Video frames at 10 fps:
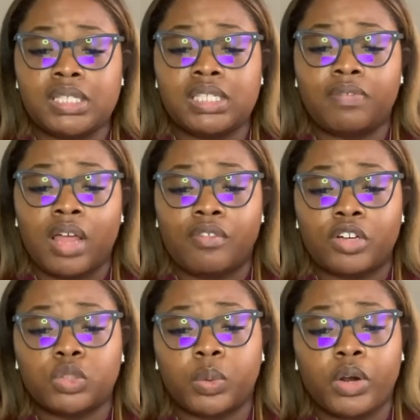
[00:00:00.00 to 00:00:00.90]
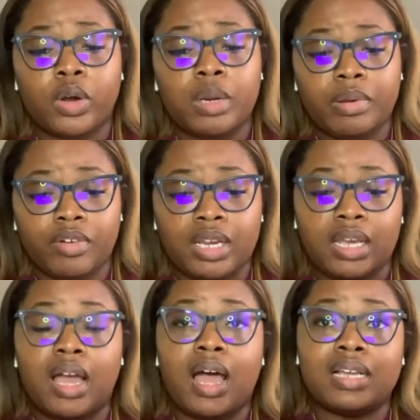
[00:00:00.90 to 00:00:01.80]
Lovers, we're going to be
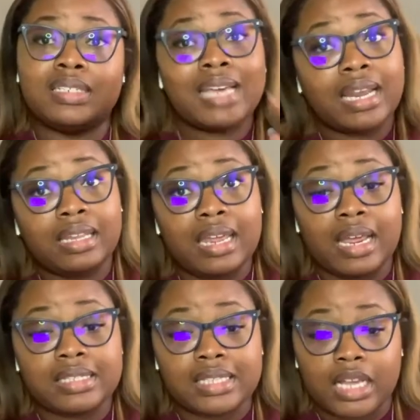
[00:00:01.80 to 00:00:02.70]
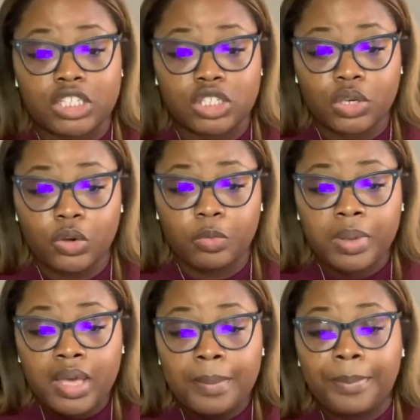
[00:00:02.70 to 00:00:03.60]
reading A Deadly Inside Scoop
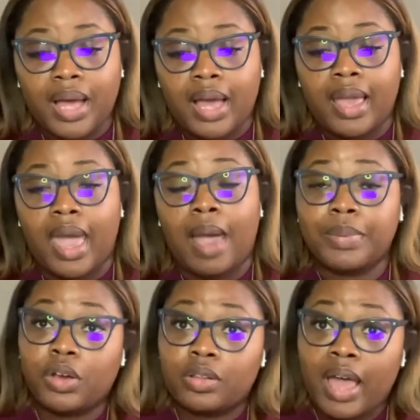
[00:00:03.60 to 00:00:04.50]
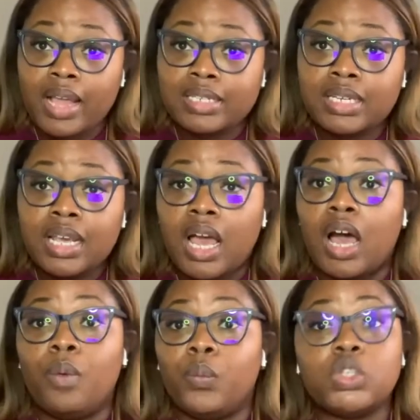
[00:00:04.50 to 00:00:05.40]
by Abby Collette.
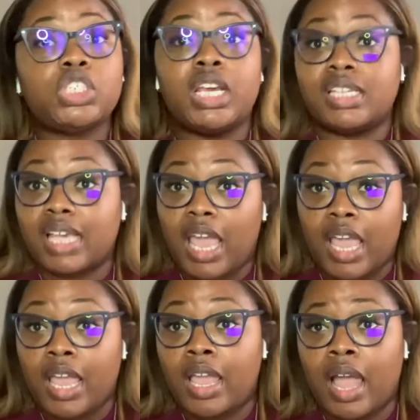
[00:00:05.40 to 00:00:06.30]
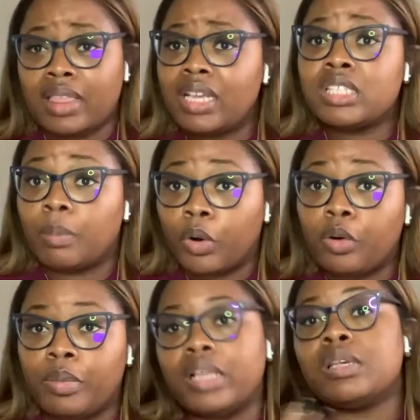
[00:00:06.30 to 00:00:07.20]
Which is I think it's a murder
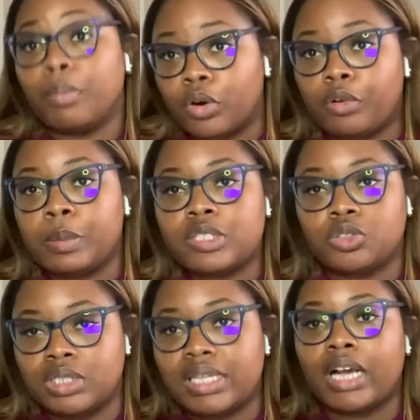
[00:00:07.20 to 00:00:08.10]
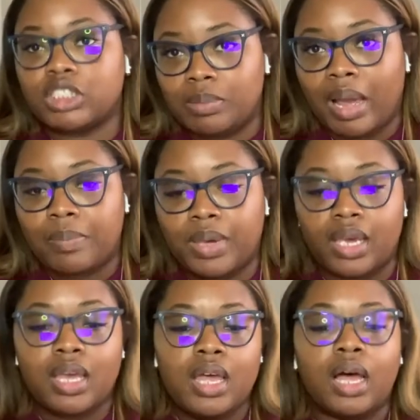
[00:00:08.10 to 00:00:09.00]
mystery. It's actually my
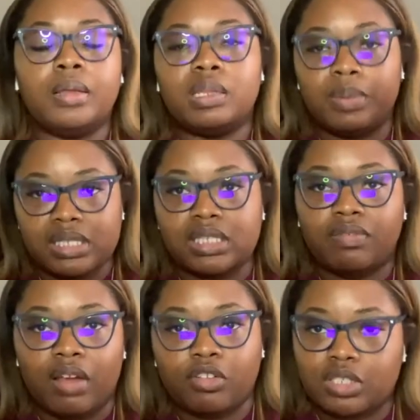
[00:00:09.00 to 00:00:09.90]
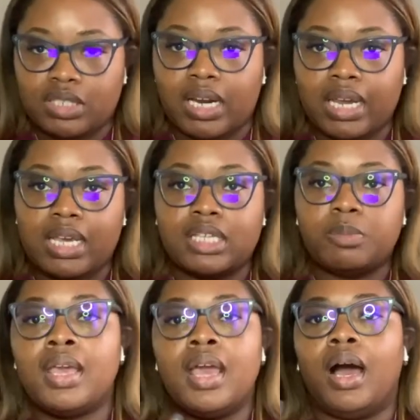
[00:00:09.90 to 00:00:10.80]
pick. The Business of Lovers is Nikia's
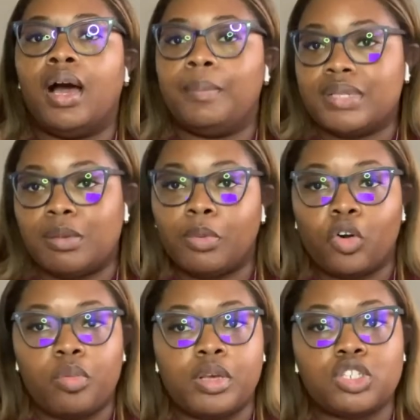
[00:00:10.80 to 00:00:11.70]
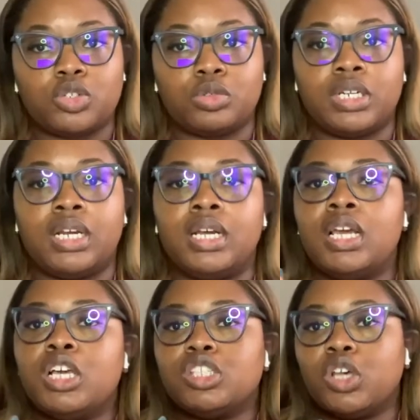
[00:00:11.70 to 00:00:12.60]
pick. It's a murder mystery.
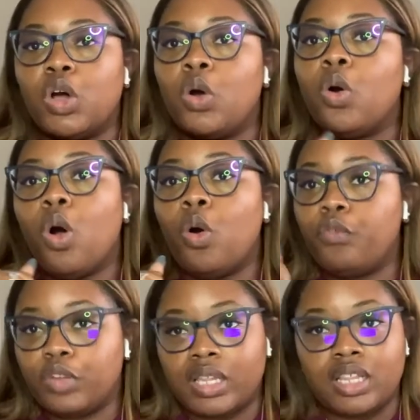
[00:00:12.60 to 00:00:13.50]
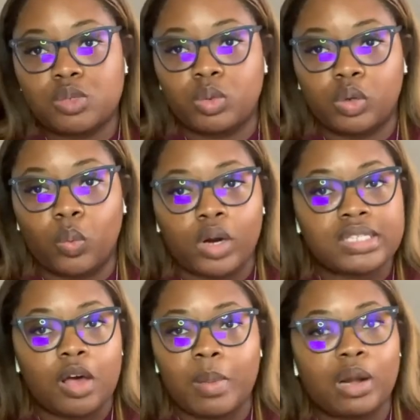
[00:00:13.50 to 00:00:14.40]
So hopefully this one works
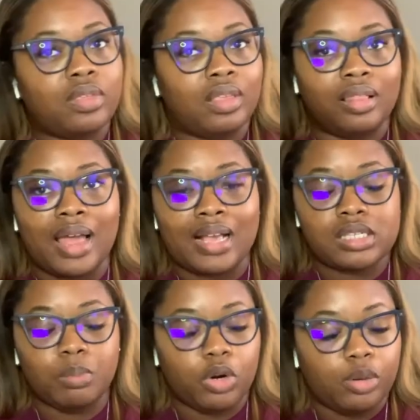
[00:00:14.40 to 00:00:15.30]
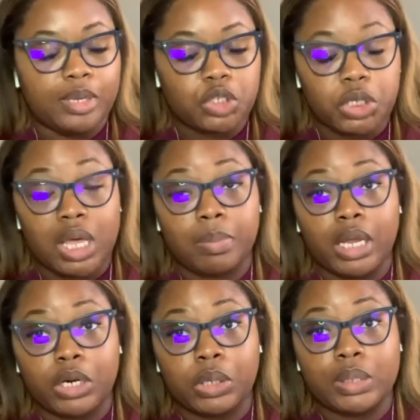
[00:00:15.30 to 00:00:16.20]
out better than the last murder mystery that Black
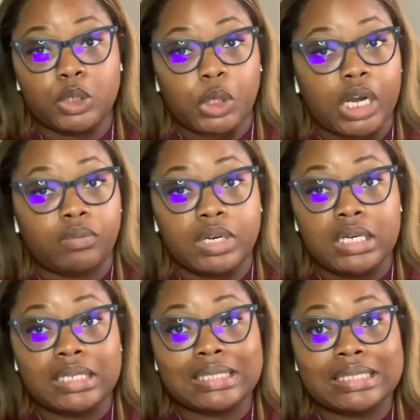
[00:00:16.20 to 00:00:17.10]
Girl Lit tried to read, because